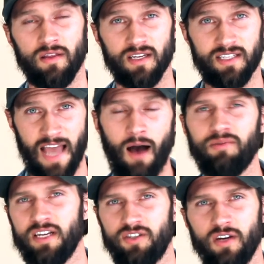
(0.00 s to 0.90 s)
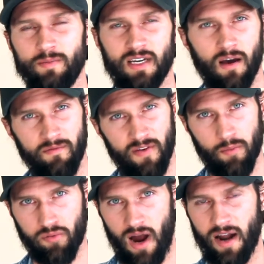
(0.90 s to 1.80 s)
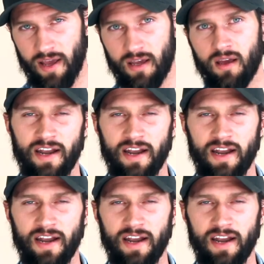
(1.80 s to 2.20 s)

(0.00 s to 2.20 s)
the scalp tissue has become fibrotic.